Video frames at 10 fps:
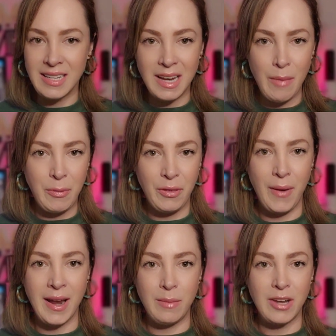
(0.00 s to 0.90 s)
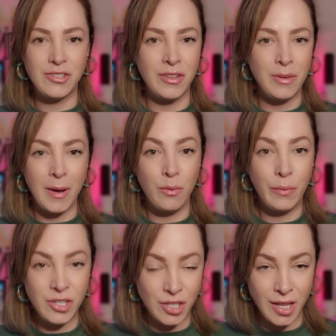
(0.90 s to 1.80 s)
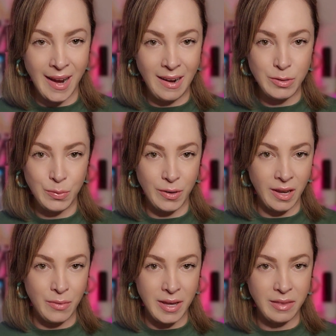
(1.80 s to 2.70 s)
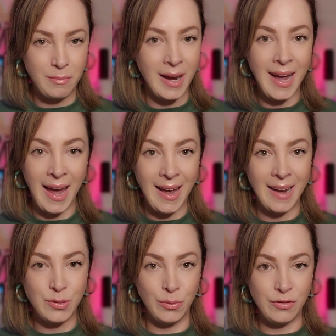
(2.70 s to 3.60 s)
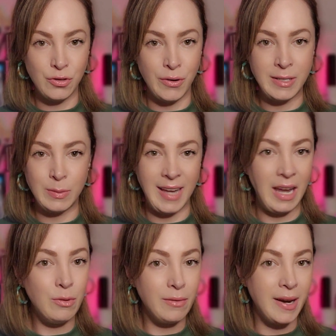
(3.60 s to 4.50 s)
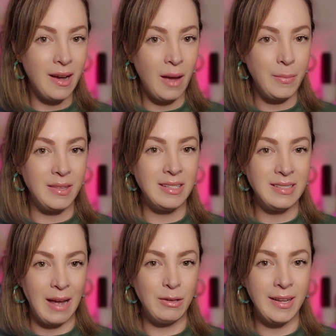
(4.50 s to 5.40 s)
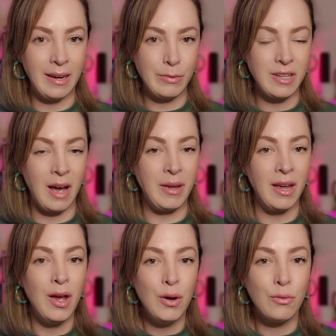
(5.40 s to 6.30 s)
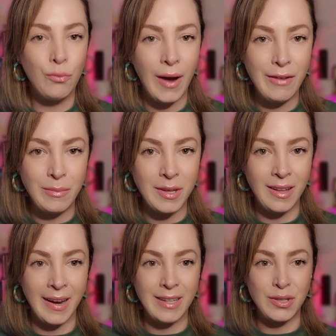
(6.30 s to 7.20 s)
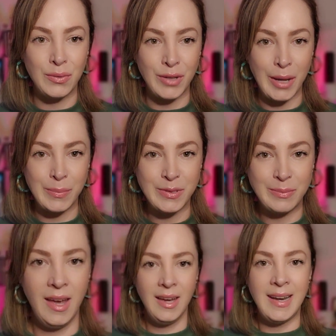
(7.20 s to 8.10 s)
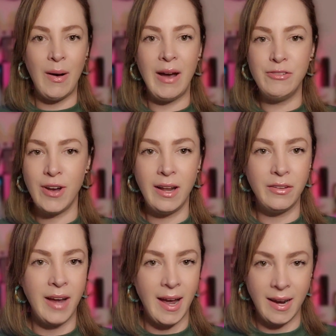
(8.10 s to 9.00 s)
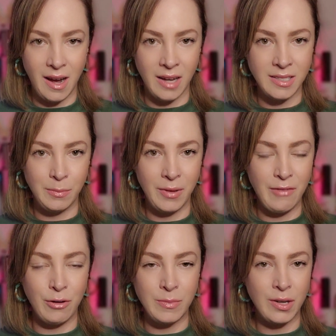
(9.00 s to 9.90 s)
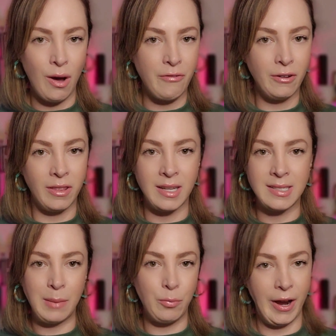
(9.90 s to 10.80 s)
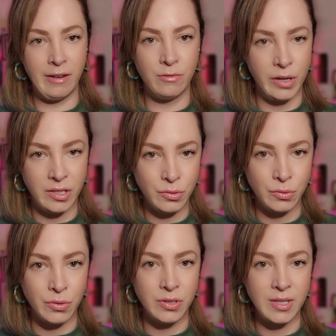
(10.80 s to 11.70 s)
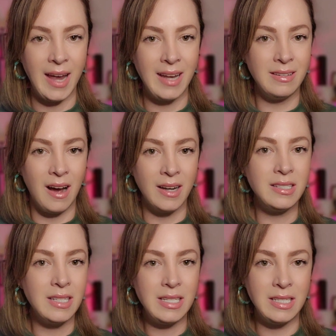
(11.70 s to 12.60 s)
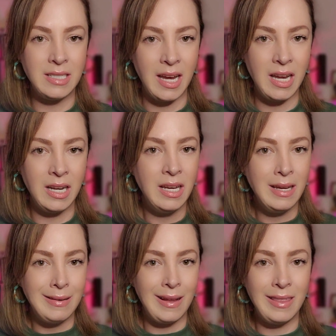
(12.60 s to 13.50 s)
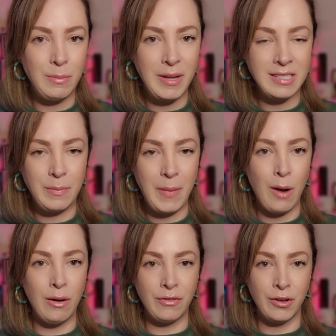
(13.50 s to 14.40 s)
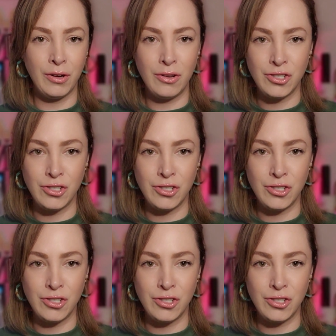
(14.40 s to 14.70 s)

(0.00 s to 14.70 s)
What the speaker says: to come up with a way to make sure that no matter which client I was working with, my AI tool of choice was able to write copy that sounded like it was coming right from the client's own lips. Now, I've tried other AI content platforms that offer things like brand voice tools, and honestly, to date, nothing beats the power of good old